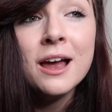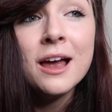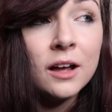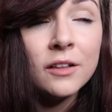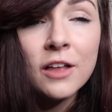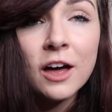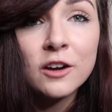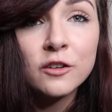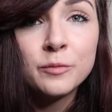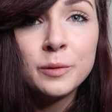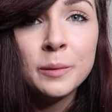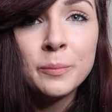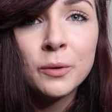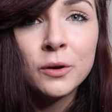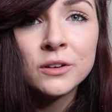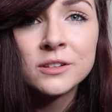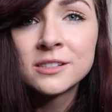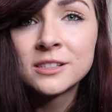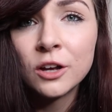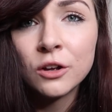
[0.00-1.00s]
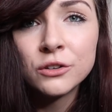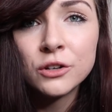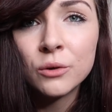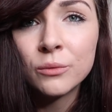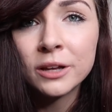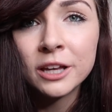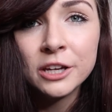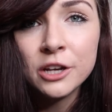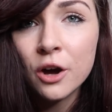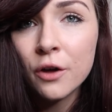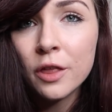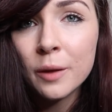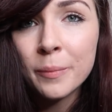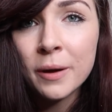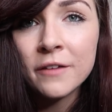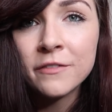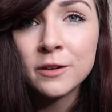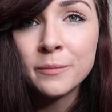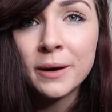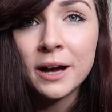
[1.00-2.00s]
A lot of people still don't really know that
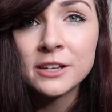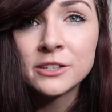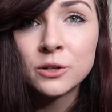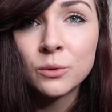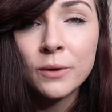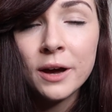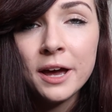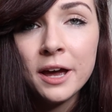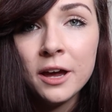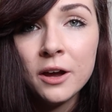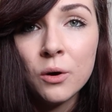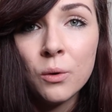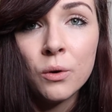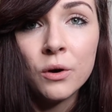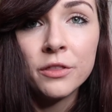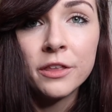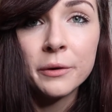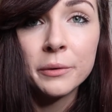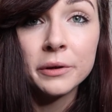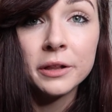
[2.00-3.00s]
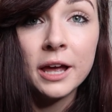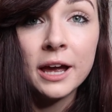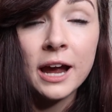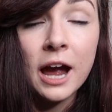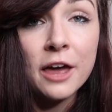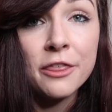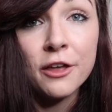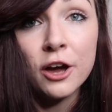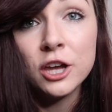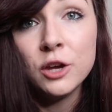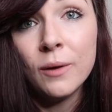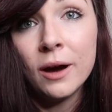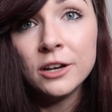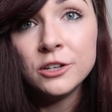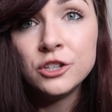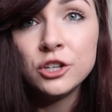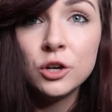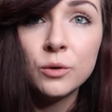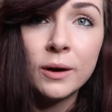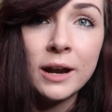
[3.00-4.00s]
Puffin passed away, or they were like, I thought you
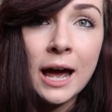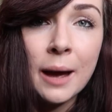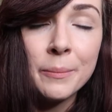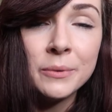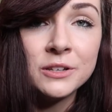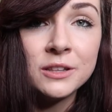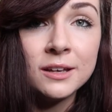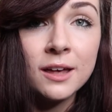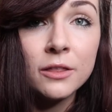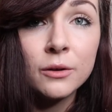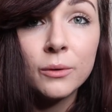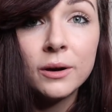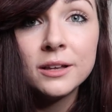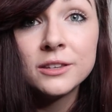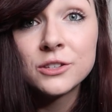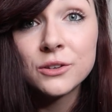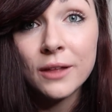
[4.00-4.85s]
had two, what happened to the other one?